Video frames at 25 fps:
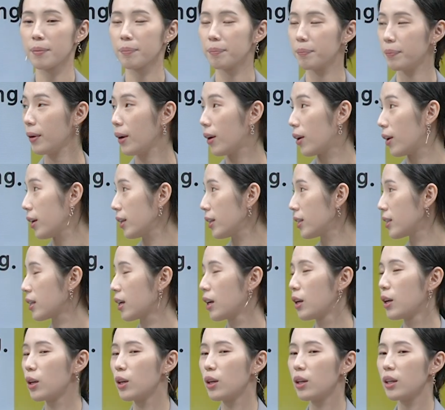But
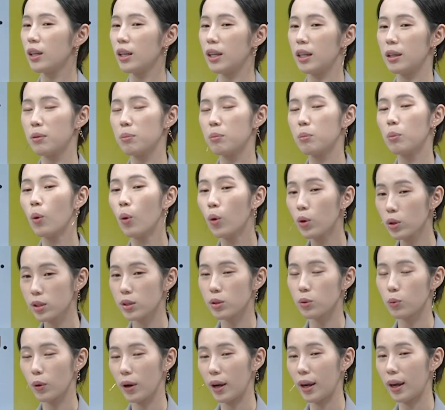in most